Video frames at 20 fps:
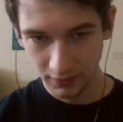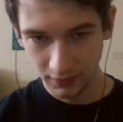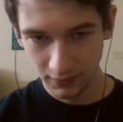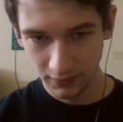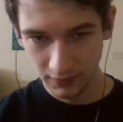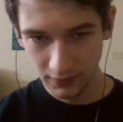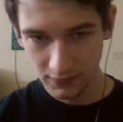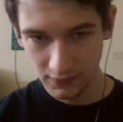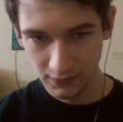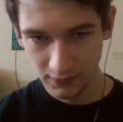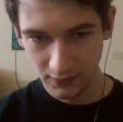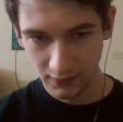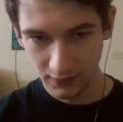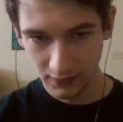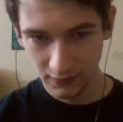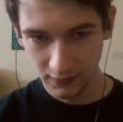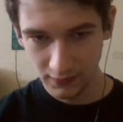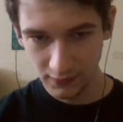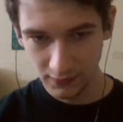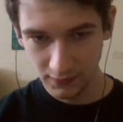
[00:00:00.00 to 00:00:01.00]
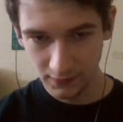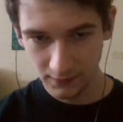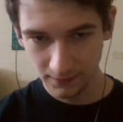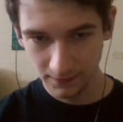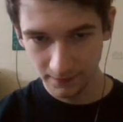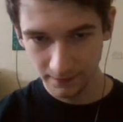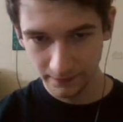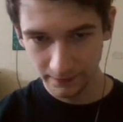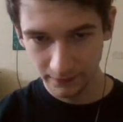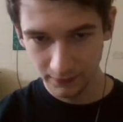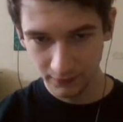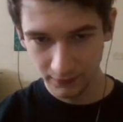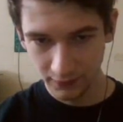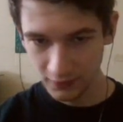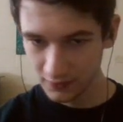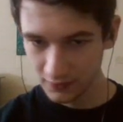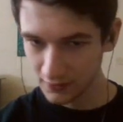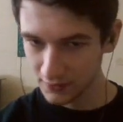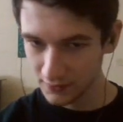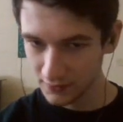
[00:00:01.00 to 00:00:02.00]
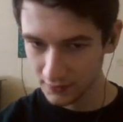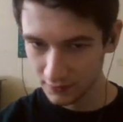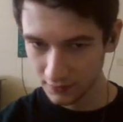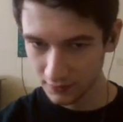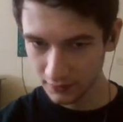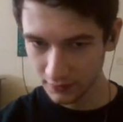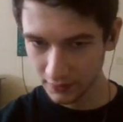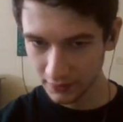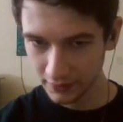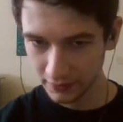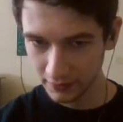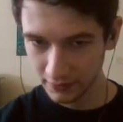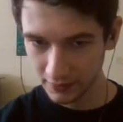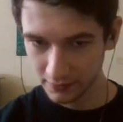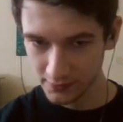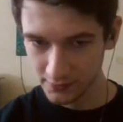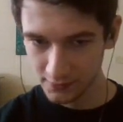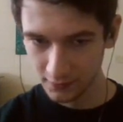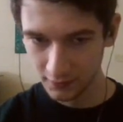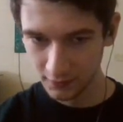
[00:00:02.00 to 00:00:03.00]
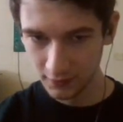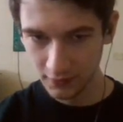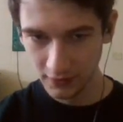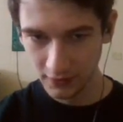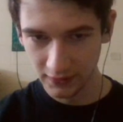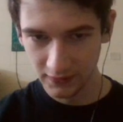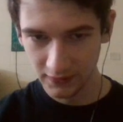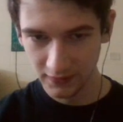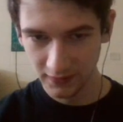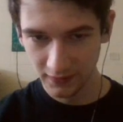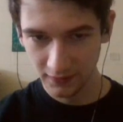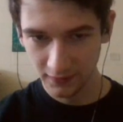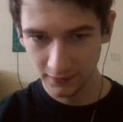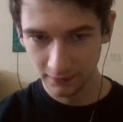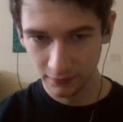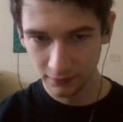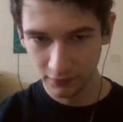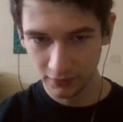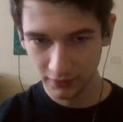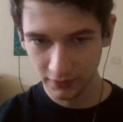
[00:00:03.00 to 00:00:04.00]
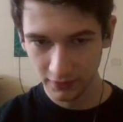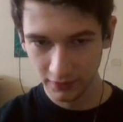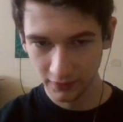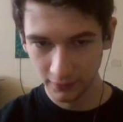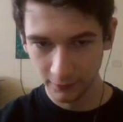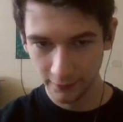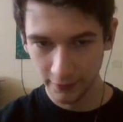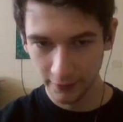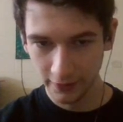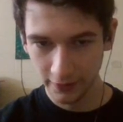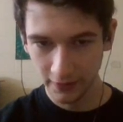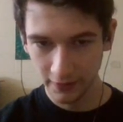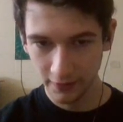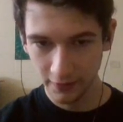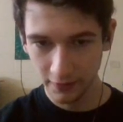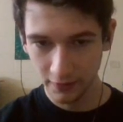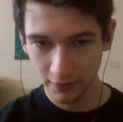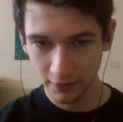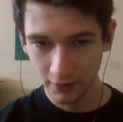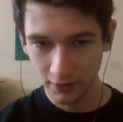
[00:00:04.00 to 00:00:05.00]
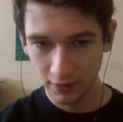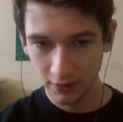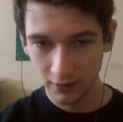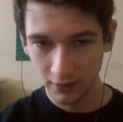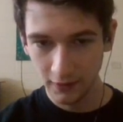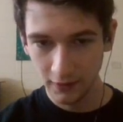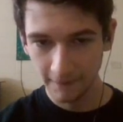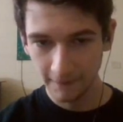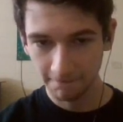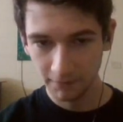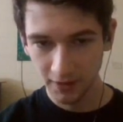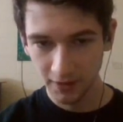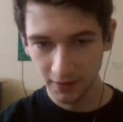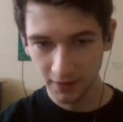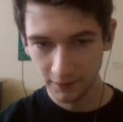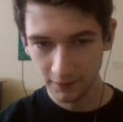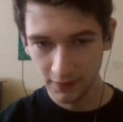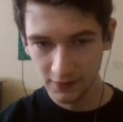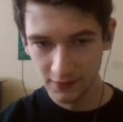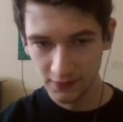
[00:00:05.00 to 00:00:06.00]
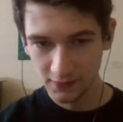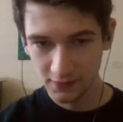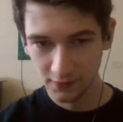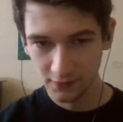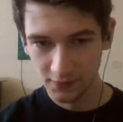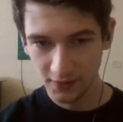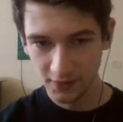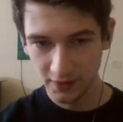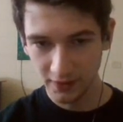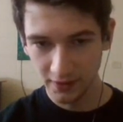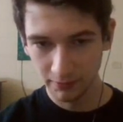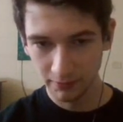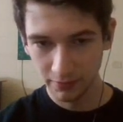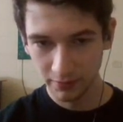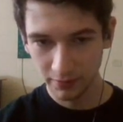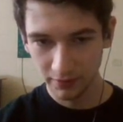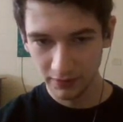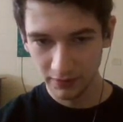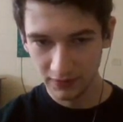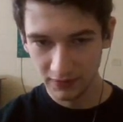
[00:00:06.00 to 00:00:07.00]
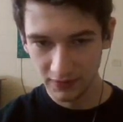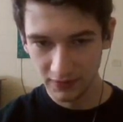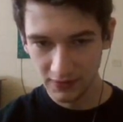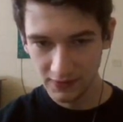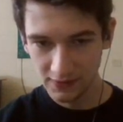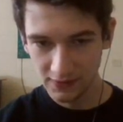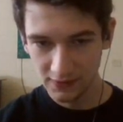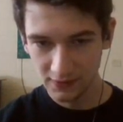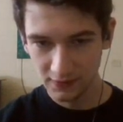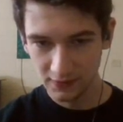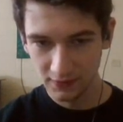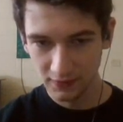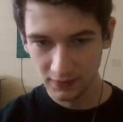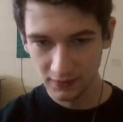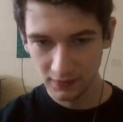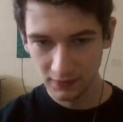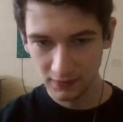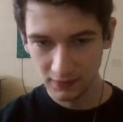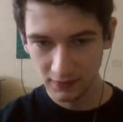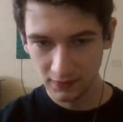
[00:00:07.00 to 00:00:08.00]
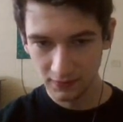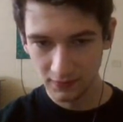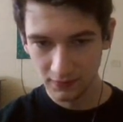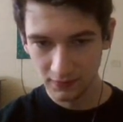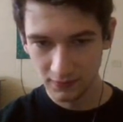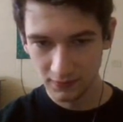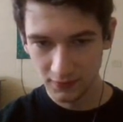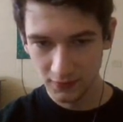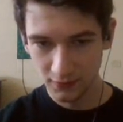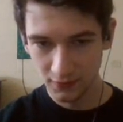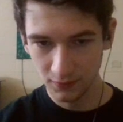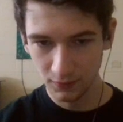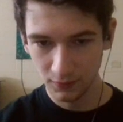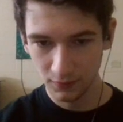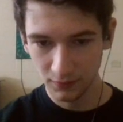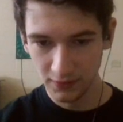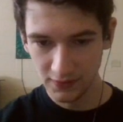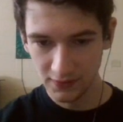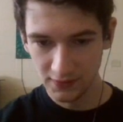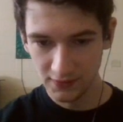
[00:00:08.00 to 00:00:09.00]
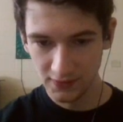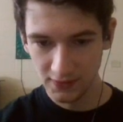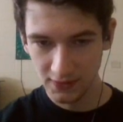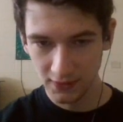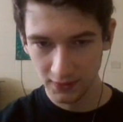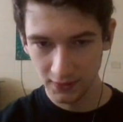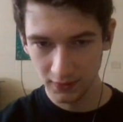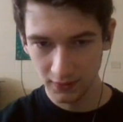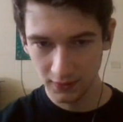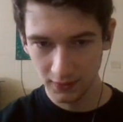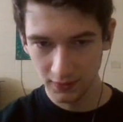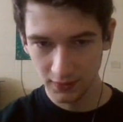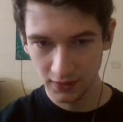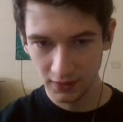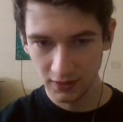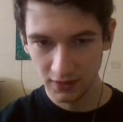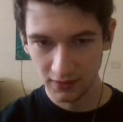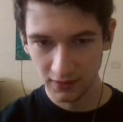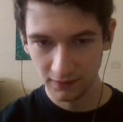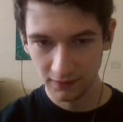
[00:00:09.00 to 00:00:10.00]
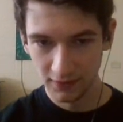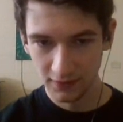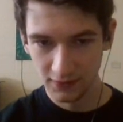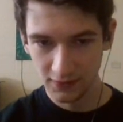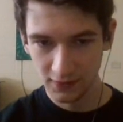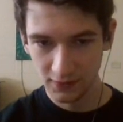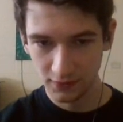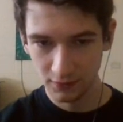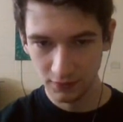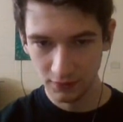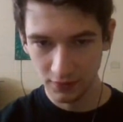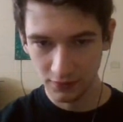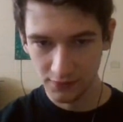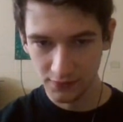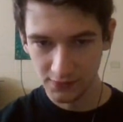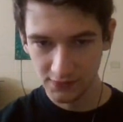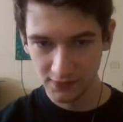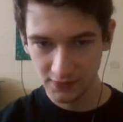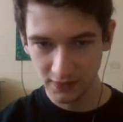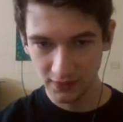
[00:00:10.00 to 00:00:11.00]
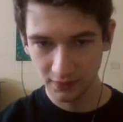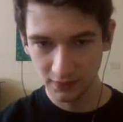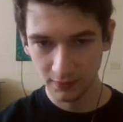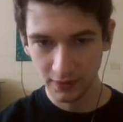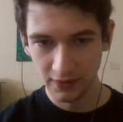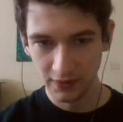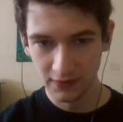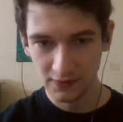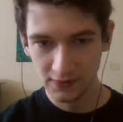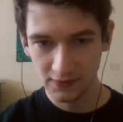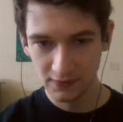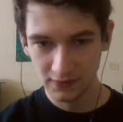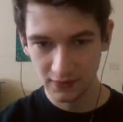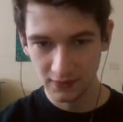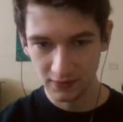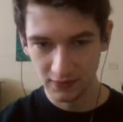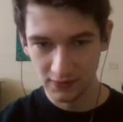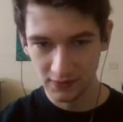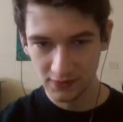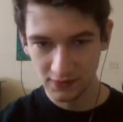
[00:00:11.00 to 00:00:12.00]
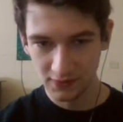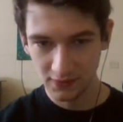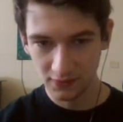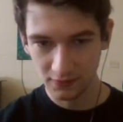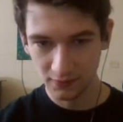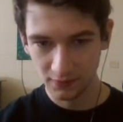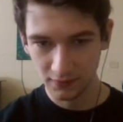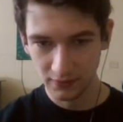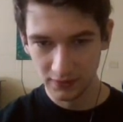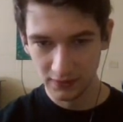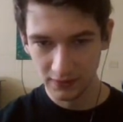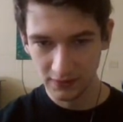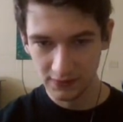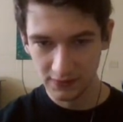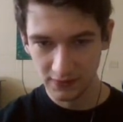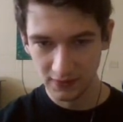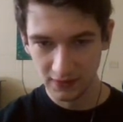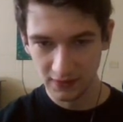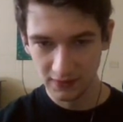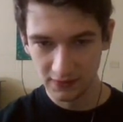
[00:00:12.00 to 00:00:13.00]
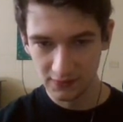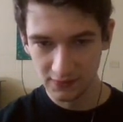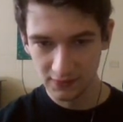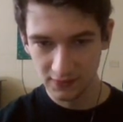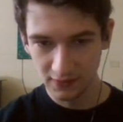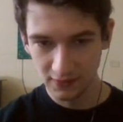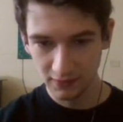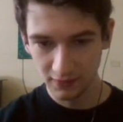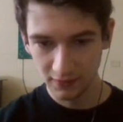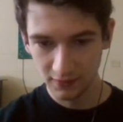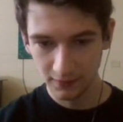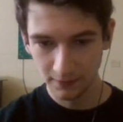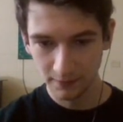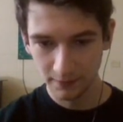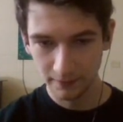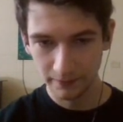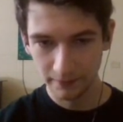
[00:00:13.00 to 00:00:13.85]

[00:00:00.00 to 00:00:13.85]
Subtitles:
In this case, it doesn't look like that was a good idea. If we're looking over here, if this goes up, then this 2 is stuck. This 2 goes sideways, then this 2 is again stuck.